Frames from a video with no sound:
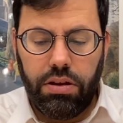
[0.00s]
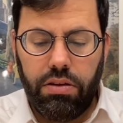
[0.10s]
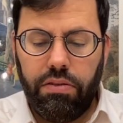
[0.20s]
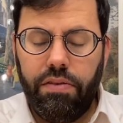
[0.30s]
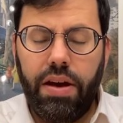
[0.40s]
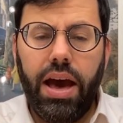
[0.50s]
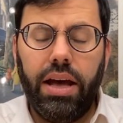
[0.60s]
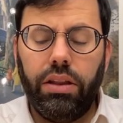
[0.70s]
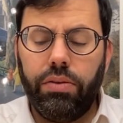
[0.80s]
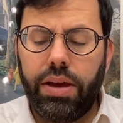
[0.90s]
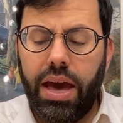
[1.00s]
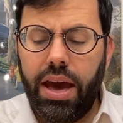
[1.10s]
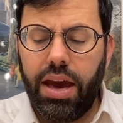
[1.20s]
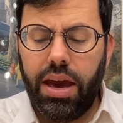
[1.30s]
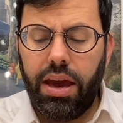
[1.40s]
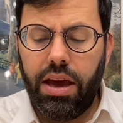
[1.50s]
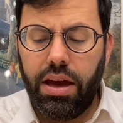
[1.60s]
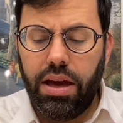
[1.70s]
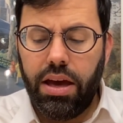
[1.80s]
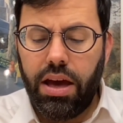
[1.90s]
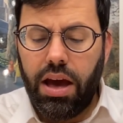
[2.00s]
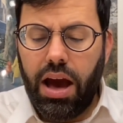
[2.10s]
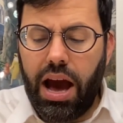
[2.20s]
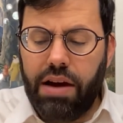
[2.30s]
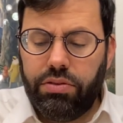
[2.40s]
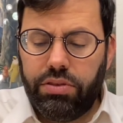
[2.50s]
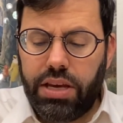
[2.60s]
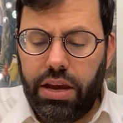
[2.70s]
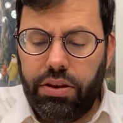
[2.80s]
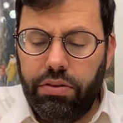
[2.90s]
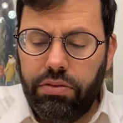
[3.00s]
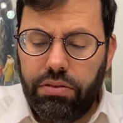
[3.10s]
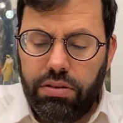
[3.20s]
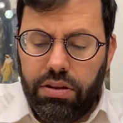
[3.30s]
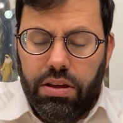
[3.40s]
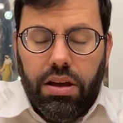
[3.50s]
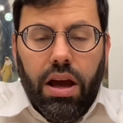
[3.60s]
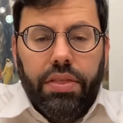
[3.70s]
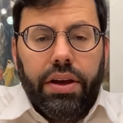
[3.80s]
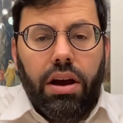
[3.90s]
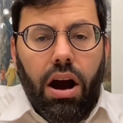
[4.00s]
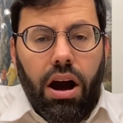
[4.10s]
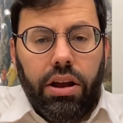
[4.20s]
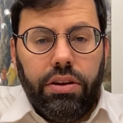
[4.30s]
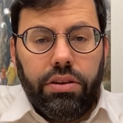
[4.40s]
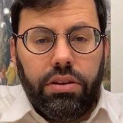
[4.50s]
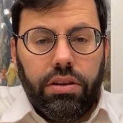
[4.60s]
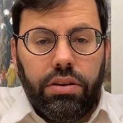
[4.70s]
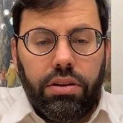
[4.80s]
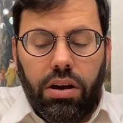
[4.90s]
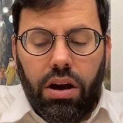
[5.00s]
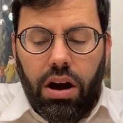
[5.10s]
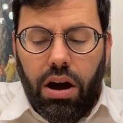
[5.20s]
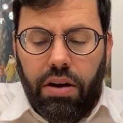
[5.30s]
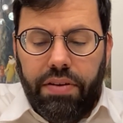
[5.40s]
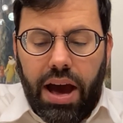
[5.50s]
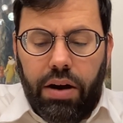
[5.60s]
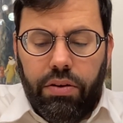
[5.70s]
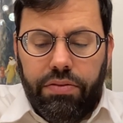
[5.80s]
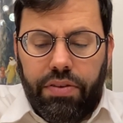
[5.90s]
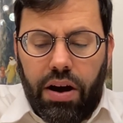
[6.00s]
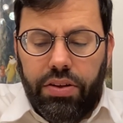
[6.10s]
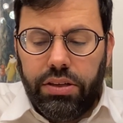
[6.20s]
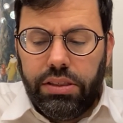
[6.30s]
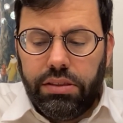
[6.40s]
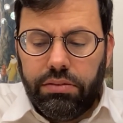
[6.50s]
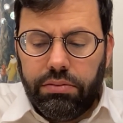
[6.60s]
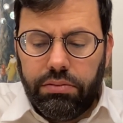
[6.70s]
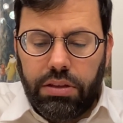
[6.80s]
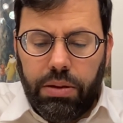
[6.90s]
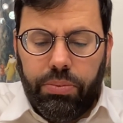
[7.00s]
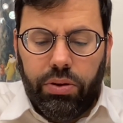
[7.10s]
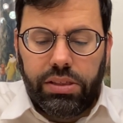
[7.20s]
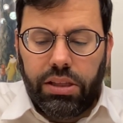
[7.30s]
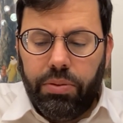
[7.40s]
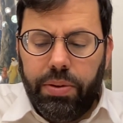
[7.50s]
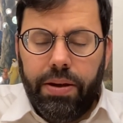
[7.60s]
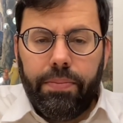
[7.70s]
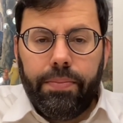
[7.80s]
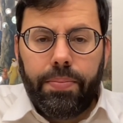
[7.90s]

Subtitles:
Ve'elokei avoteinu, and the God of our fathers. Pause a little bit.